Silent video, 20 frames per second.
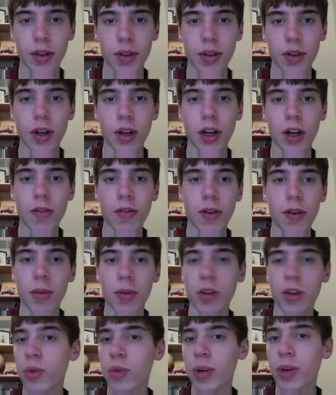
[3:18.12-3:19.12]
November
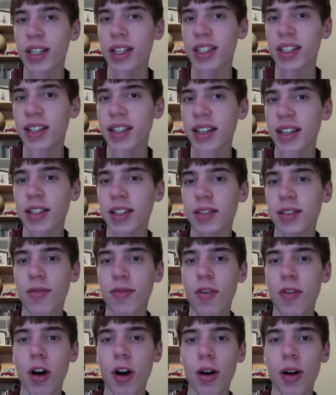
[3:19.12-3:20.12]
26th
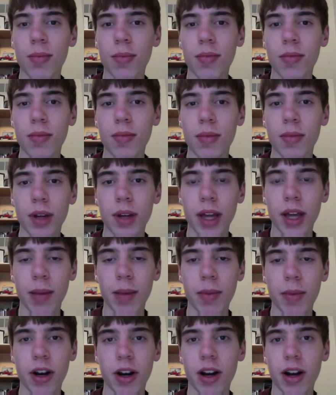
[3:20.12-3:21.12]
from
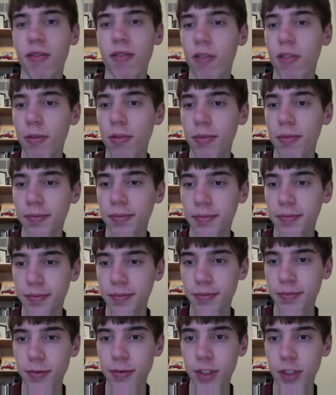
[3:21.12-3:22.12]
Cape Canaveral.
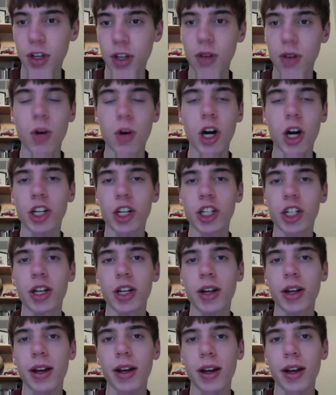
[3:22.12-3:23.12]
You can watch
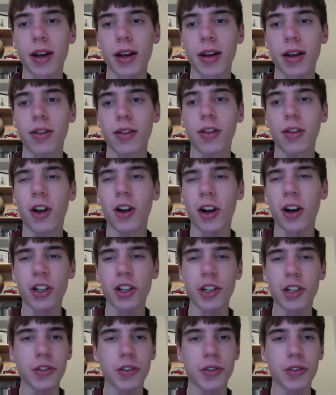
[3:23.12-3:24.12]
the
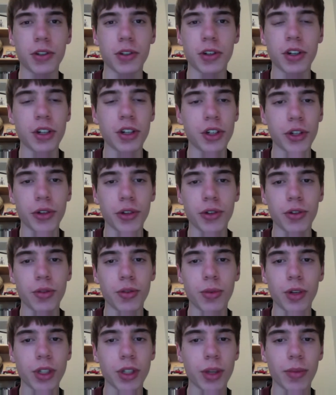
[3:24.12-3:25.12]
launch if you search
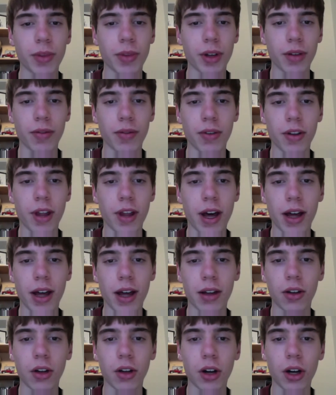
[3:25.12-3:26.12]
YouTube or something for that
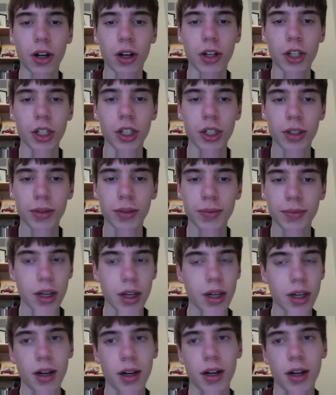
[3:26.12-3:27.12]
launch.
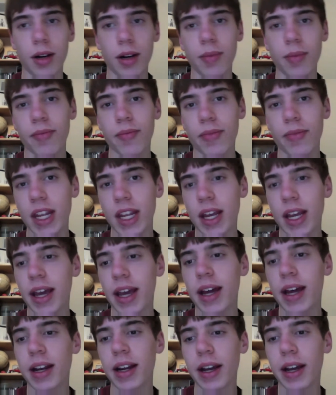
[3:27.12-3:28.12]

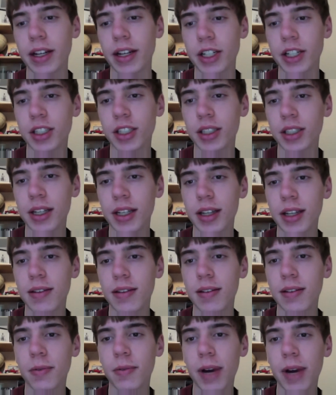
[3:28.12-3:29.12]
And actually,
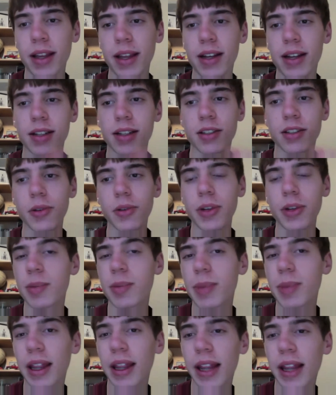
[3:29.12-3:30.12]
the way that it is going to
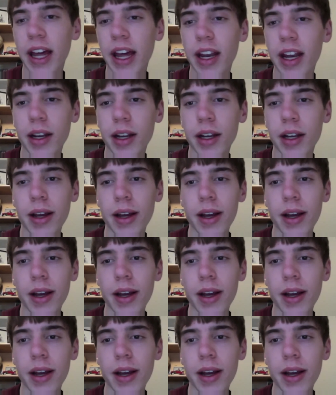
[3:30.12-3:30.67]
be landing